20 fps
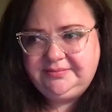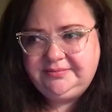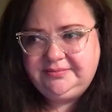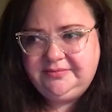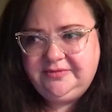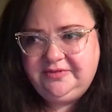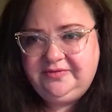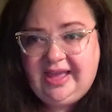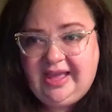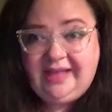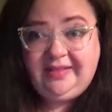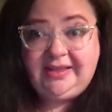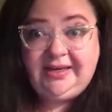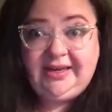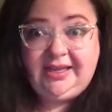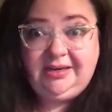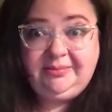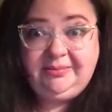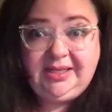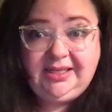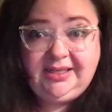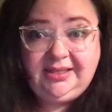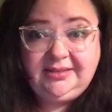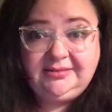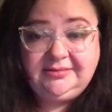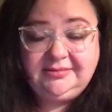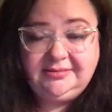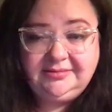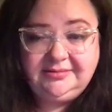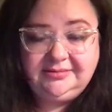validate me
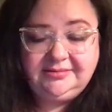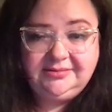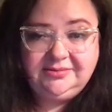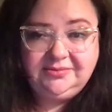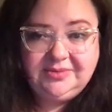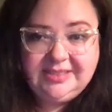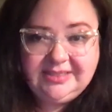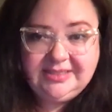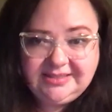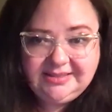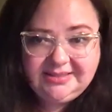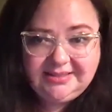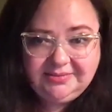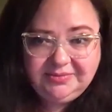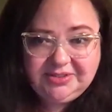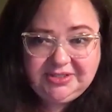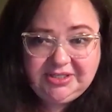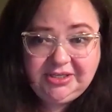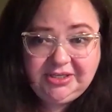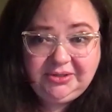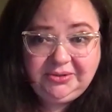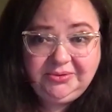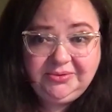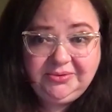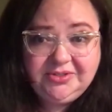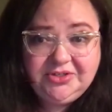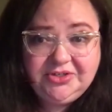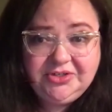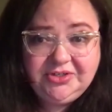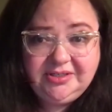was huge.